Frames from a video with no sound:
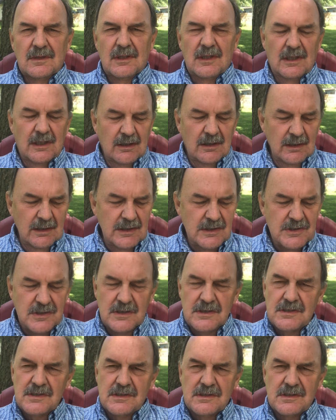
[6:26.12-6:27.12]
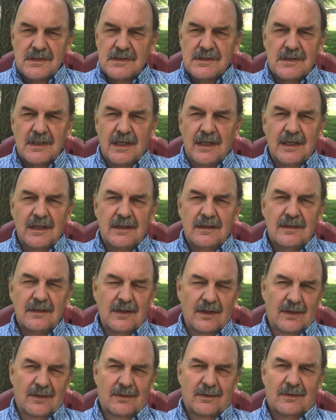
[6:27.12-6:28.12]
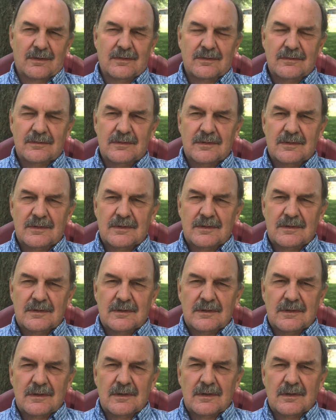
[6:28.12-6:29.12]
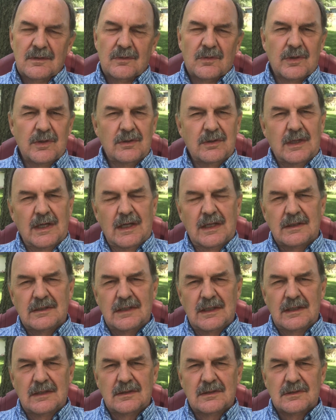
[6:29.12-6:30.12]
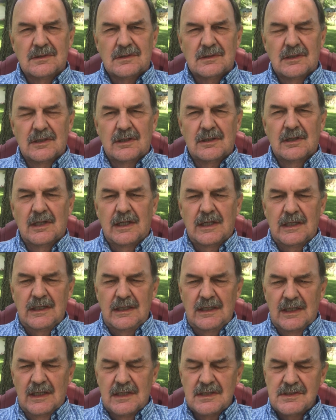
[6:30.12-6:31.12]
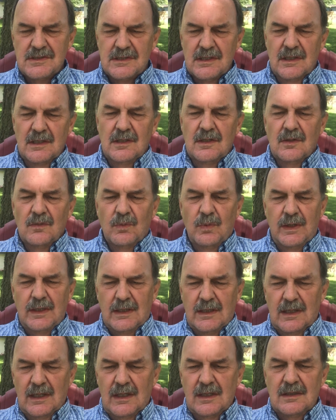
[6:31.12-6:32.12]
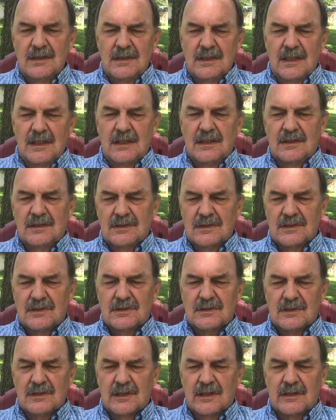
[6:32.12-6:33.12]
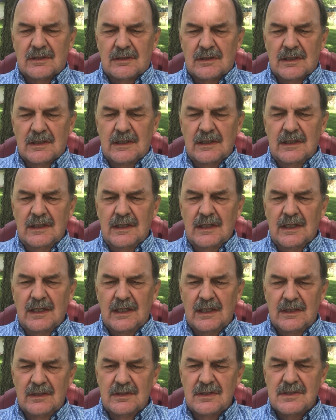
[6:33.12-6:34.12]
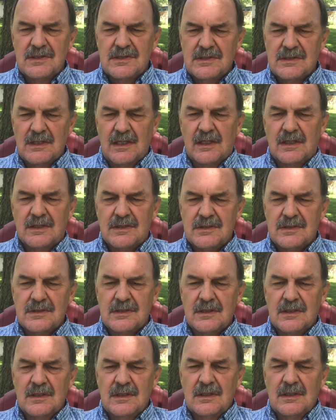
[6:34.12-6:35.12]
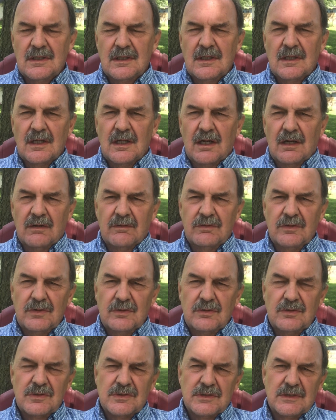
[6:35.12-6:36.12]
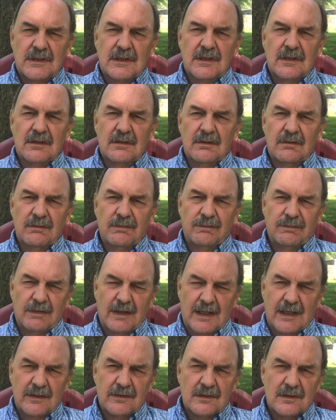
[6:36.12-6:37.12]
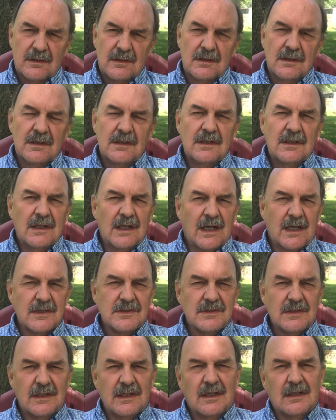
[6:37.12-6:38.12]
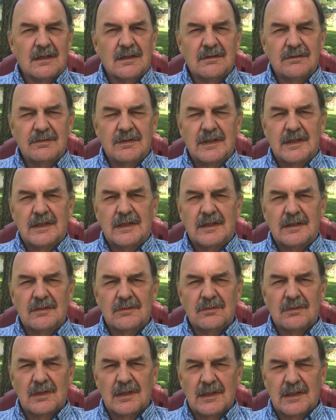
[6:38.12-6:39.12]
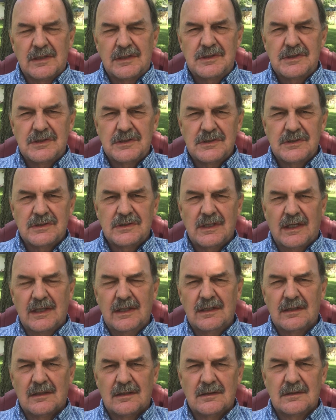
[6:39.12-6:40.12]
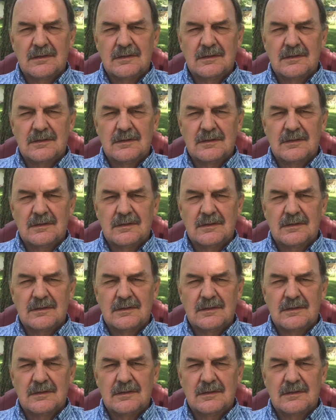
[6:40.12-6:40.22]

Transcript: Clearly, Jesus is saying no. Well, you can't take this literally. Yes, we can take this literally in the sense of using Father as an elevated religious title,